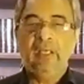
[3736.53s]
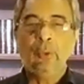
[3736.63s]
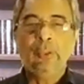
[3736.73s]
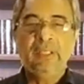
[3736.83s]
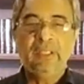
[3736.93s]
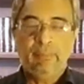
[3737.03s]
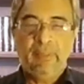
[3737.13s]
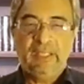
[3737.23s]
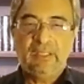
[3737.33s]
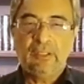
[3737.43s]
erroneous
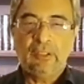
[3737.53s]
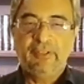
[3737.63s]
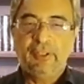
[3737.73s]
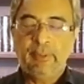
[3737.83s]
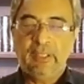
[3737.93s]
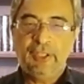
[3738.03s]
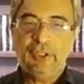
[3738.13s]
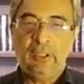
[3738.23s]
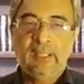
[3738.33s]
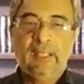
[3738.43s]
basis of
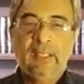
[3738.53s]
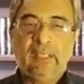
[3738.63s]
interpretation